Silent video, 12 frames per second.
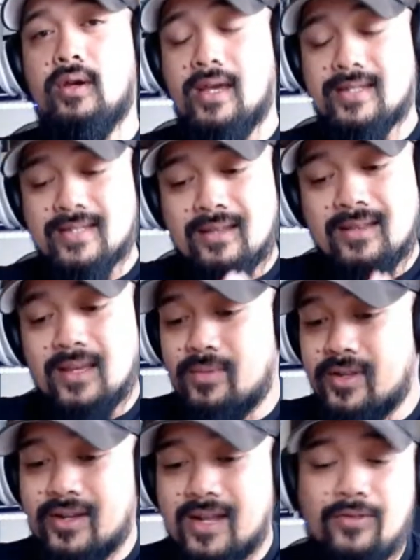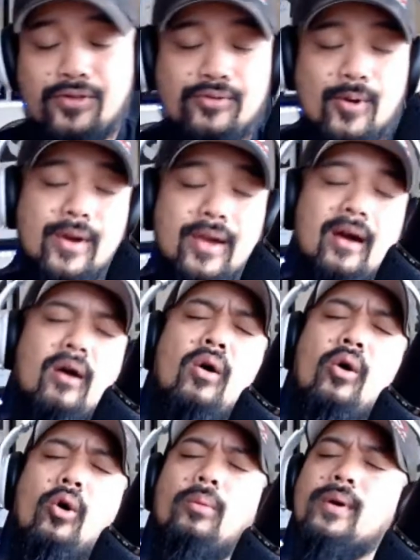It's a limit. They're not throwing a
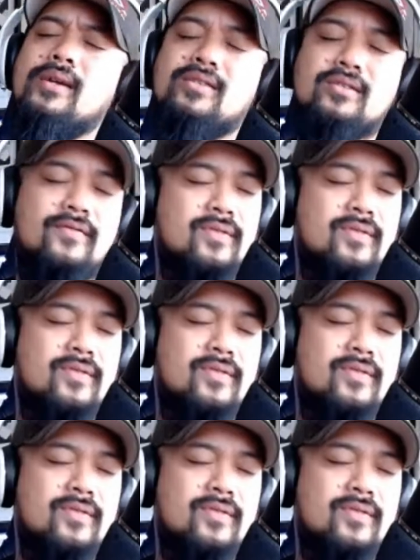whole bunch